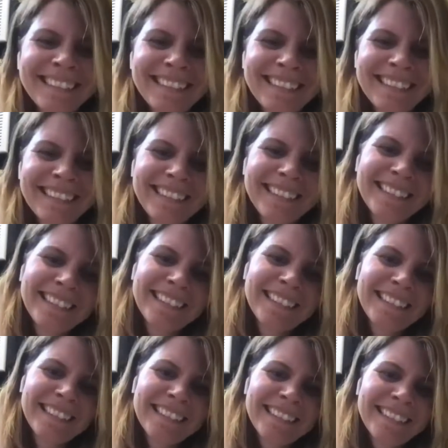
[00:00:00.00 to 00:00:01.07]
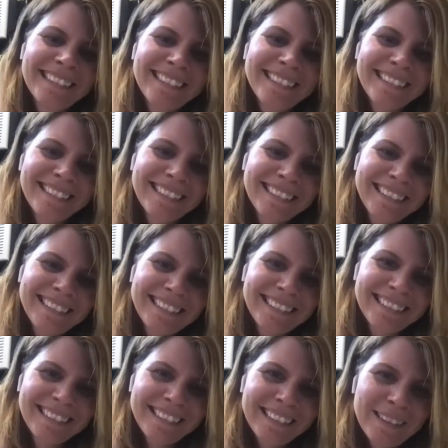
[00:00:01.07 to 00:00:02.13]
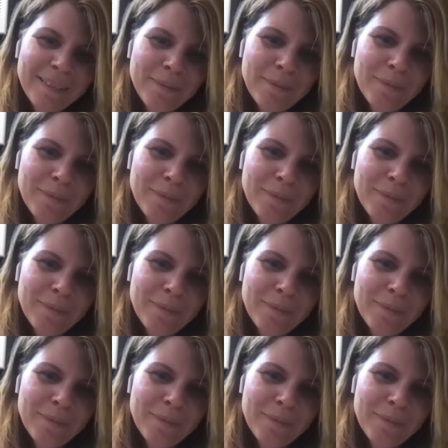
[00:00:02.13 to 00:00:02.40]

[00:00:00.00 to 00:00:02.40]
The person shown says nothing.